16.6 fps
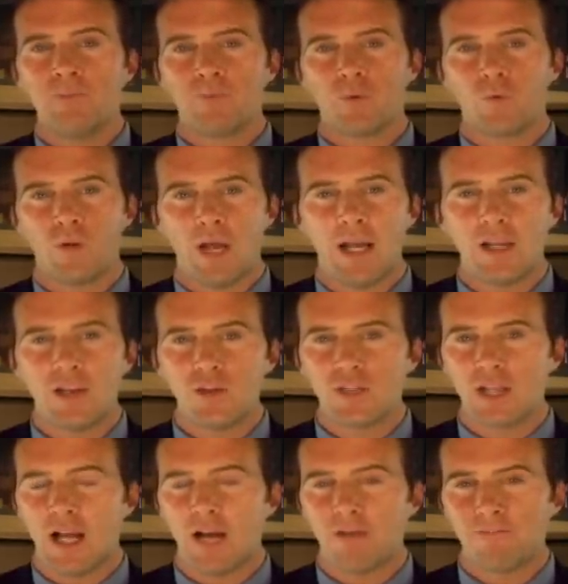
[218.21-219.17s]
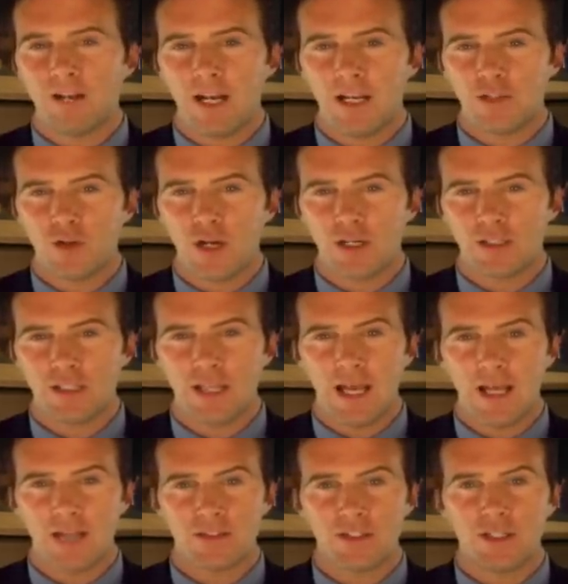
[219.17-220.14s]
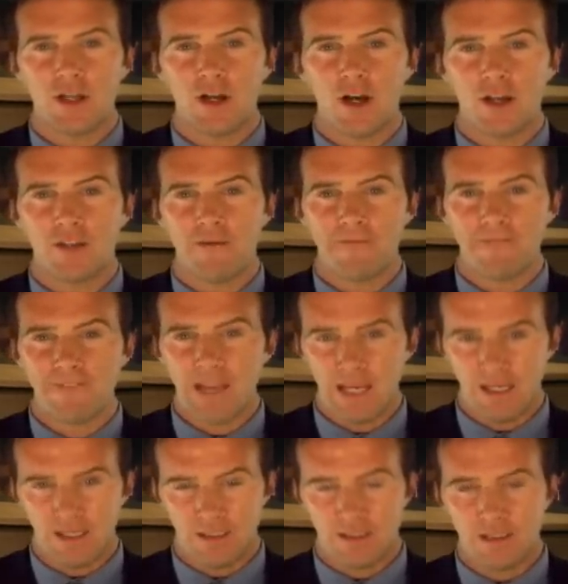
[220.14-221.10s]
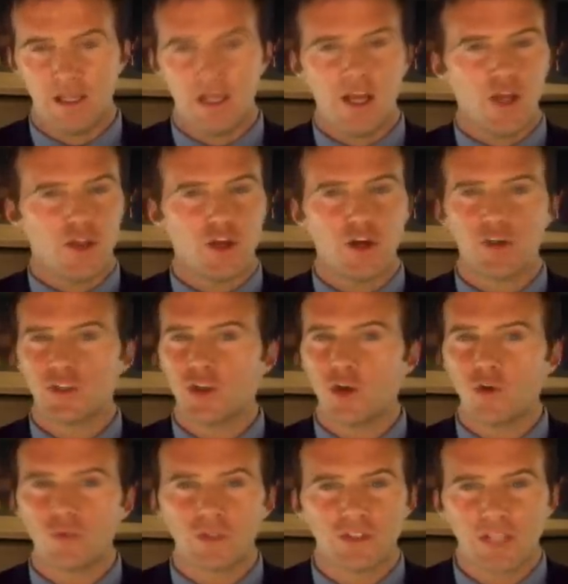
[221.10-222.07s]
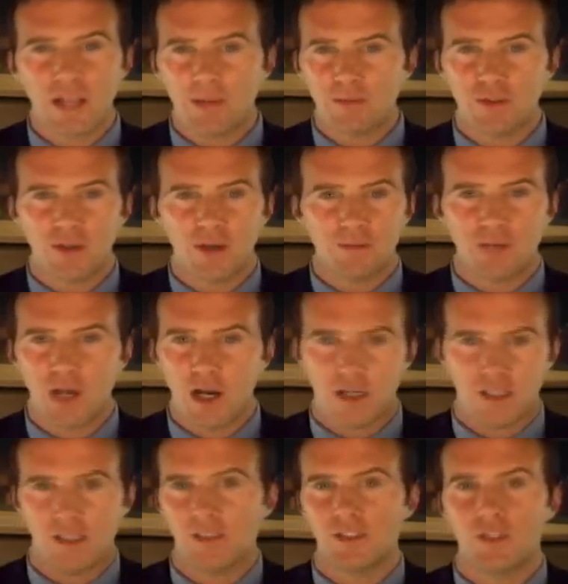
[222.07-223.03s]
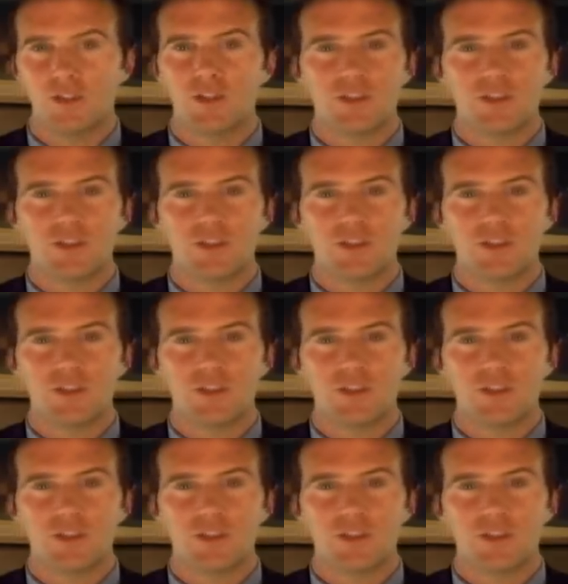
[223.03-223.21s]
When I use an alpha hydroxy acid on the face, there's no receptor I'm talking to.